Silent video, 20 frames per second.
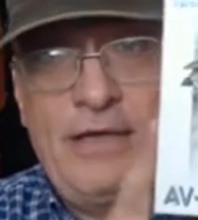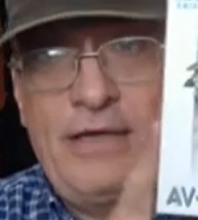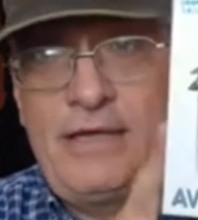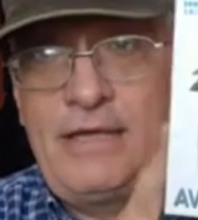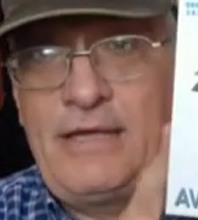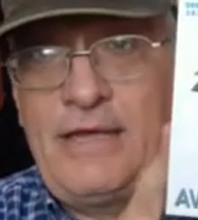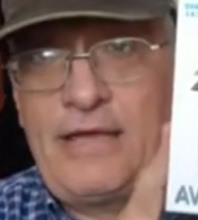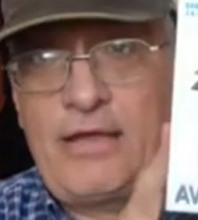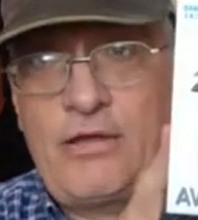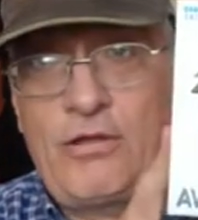
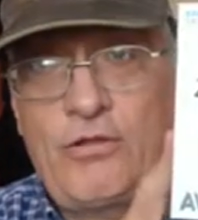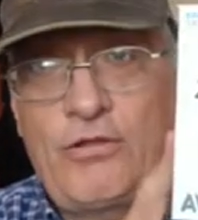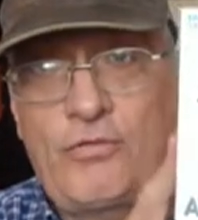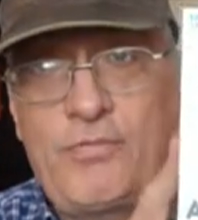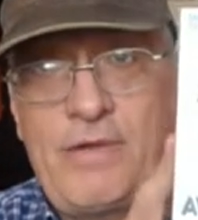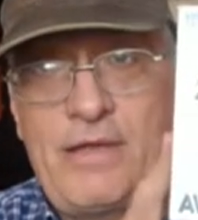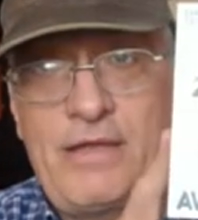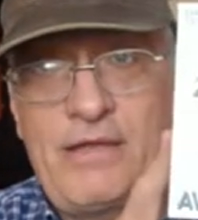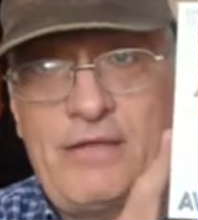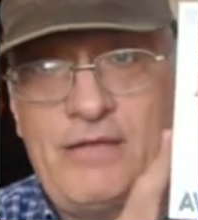get clock
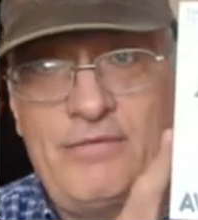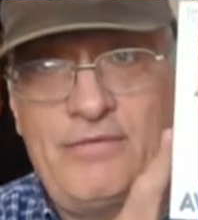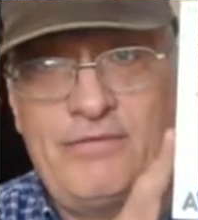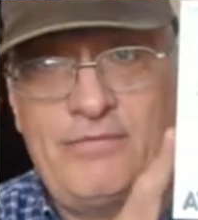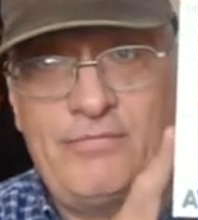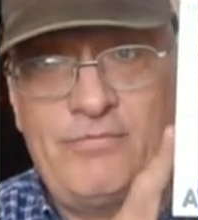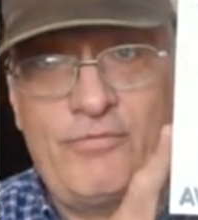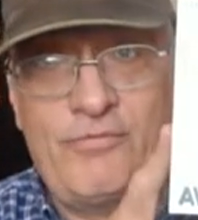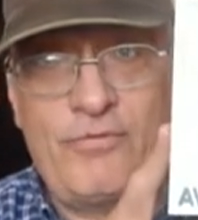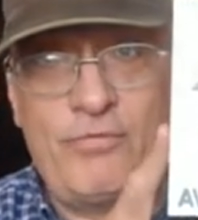
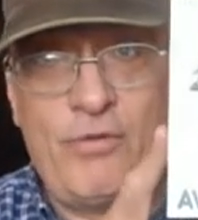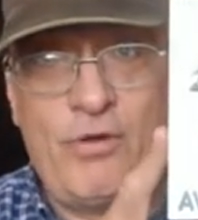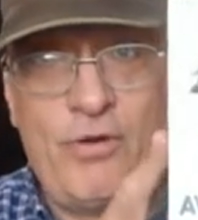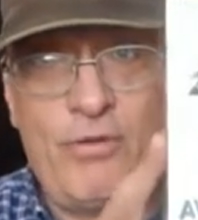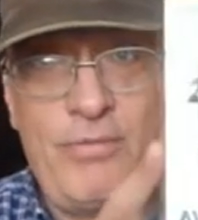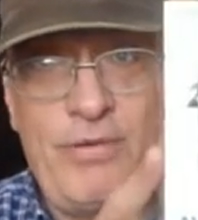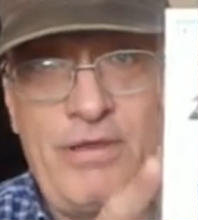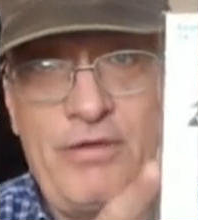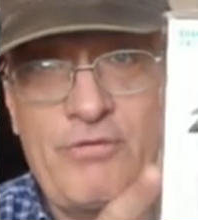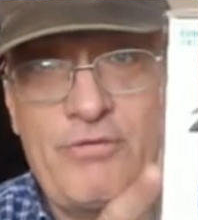mechanism from
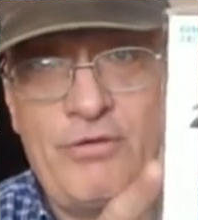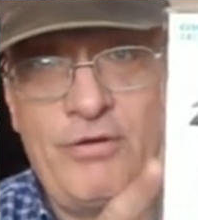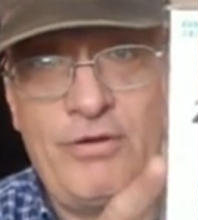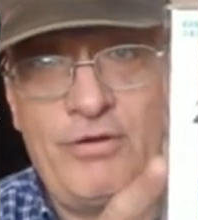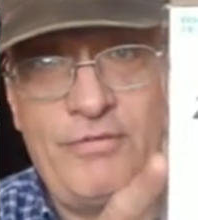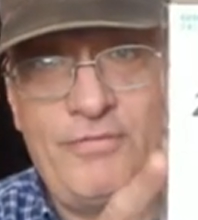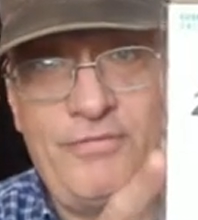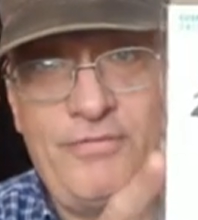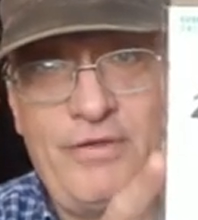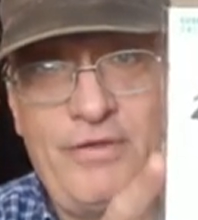
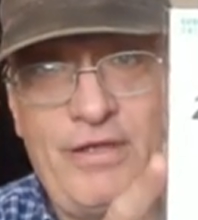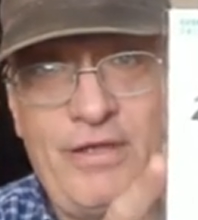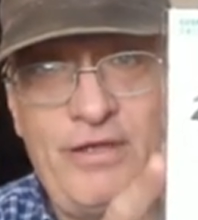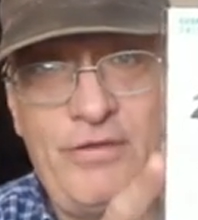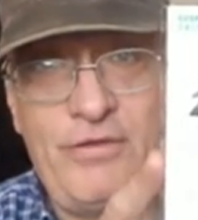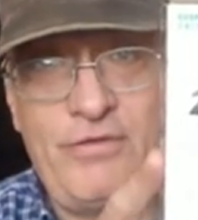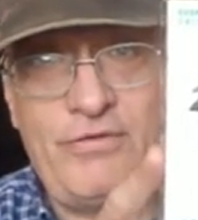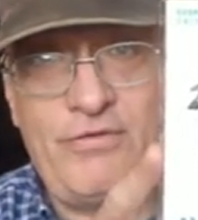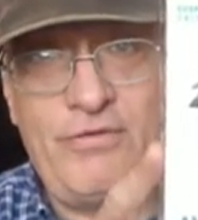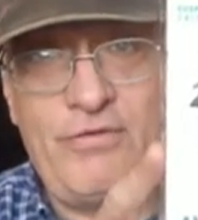Hobbycraft
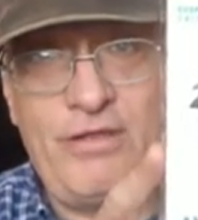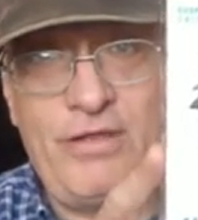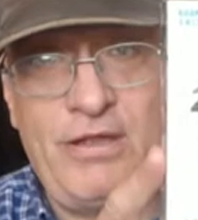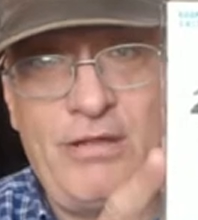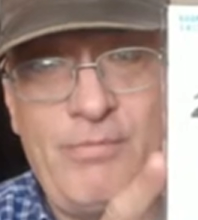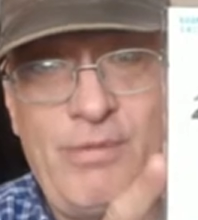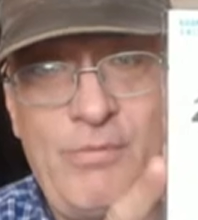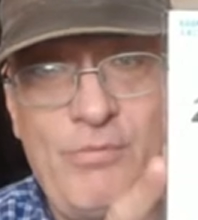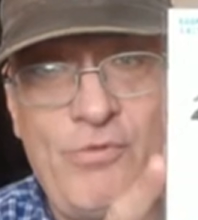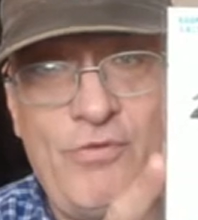and just do a little
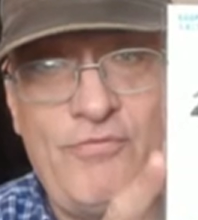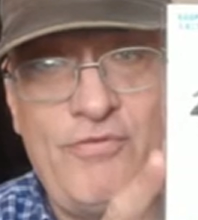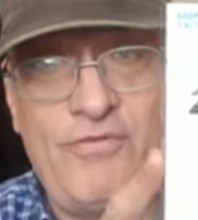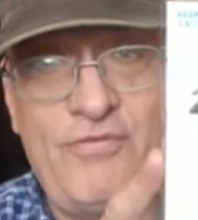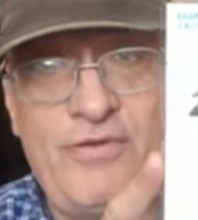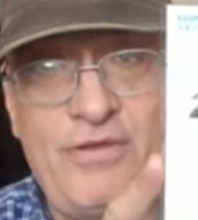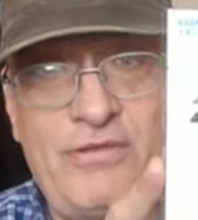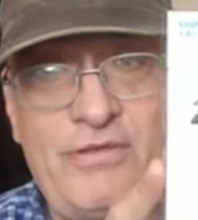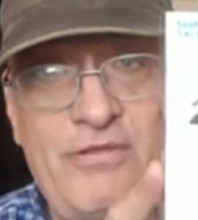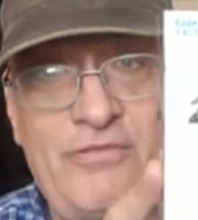bit more of a
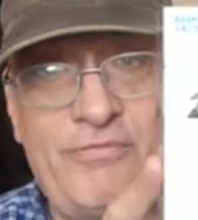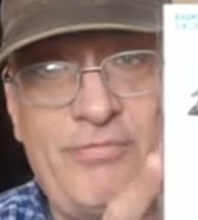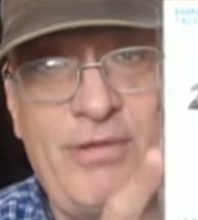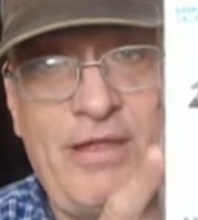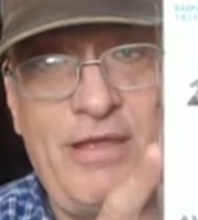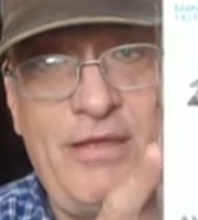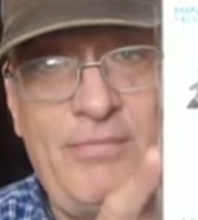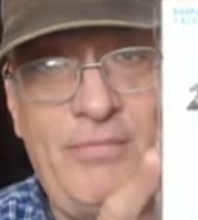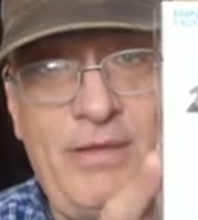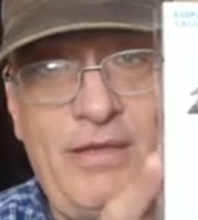fun
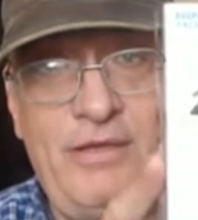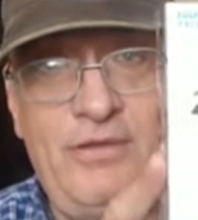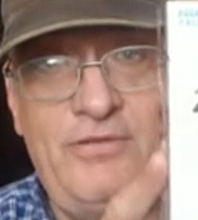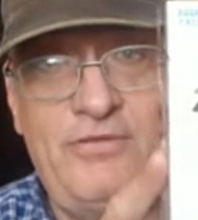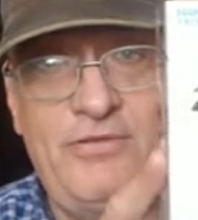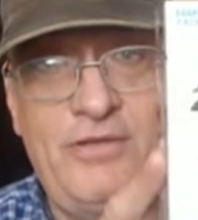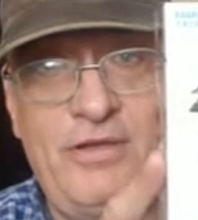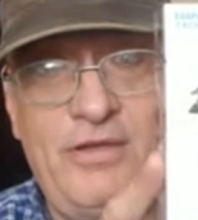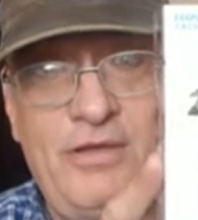display piece.